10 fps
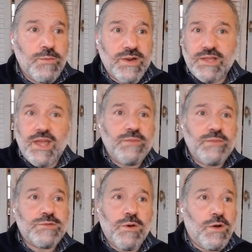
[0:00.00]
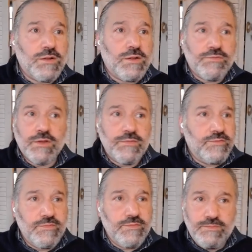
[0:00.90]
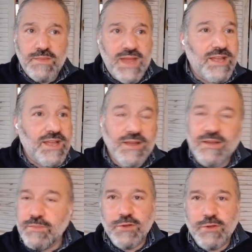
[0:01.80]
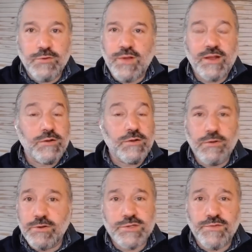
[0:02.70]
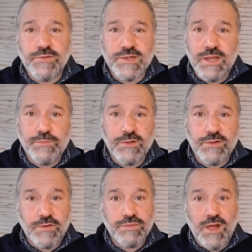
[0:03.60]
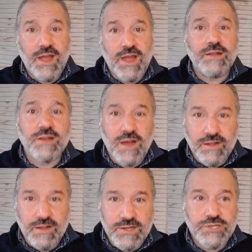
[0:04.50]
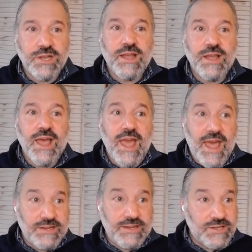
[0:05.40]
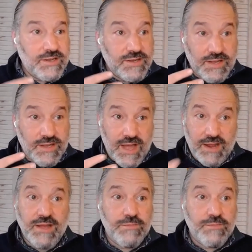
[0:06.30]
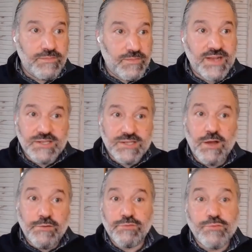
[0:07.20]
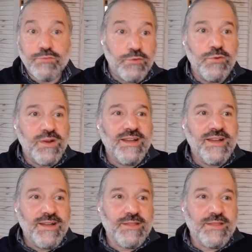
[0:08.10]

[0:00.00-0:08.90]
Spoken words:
when it came to all of the many bureaucratic hurdles, for example, of applying to college and getting myself through